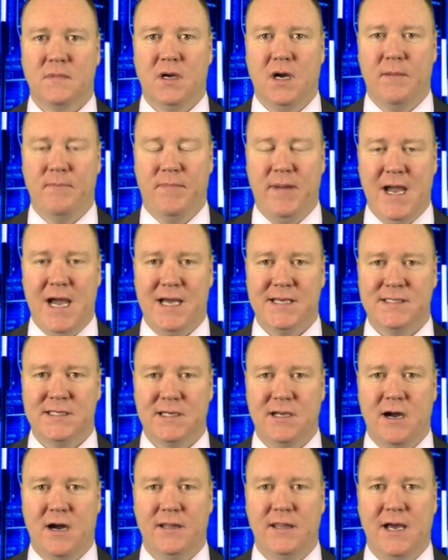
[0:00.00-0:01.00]
I'm
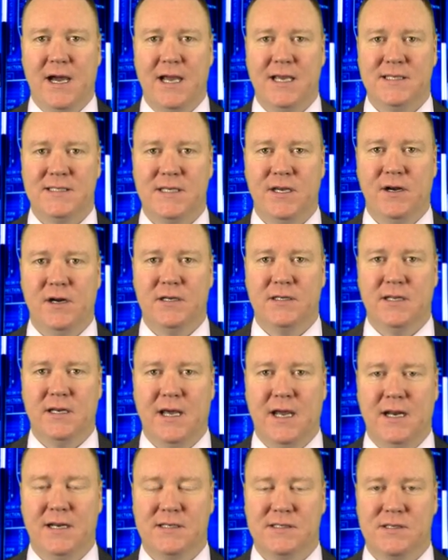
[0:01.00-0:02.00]
passing on the ice here
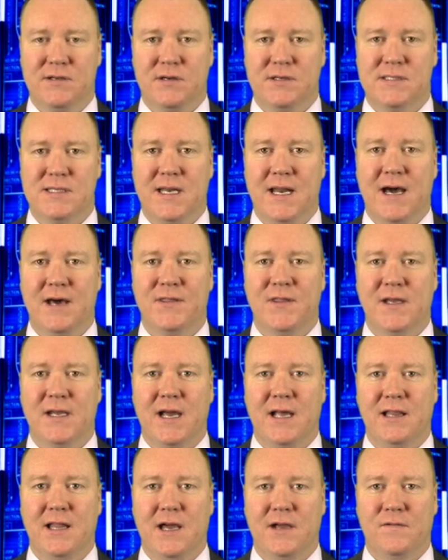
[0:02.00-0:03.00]
tonight as there's nothing
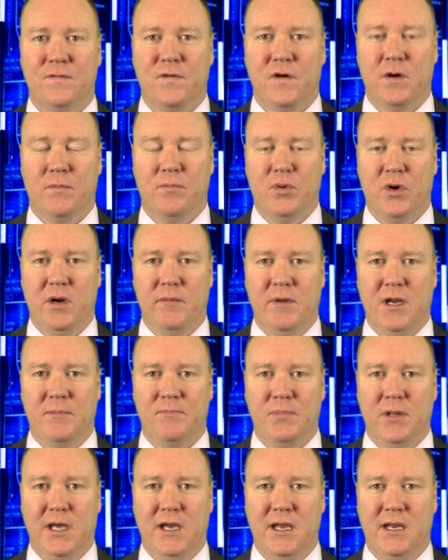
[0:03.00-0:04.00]
I like for a premium
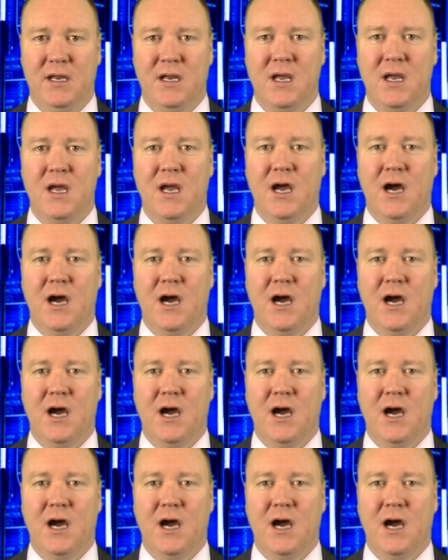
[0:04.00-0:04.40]
play.